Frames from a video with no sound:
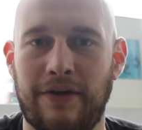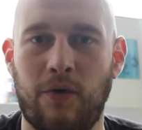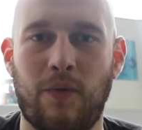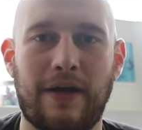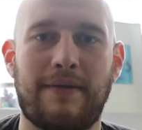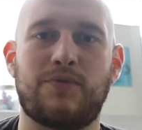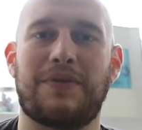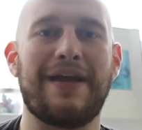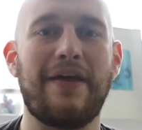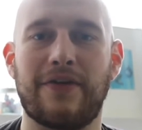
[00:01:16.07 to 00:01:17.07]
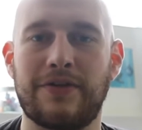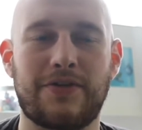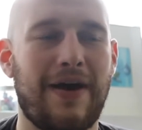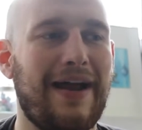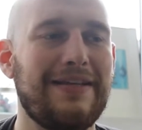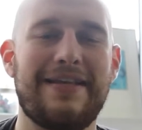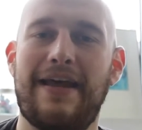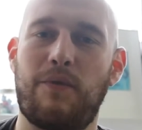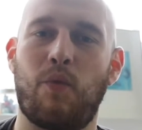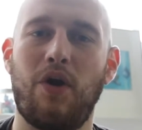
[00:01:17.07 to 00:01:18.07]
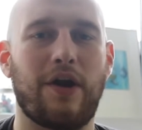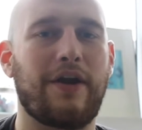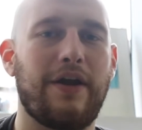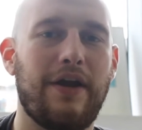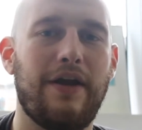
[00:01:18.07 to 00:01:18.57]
One comes with the other. So how does that work?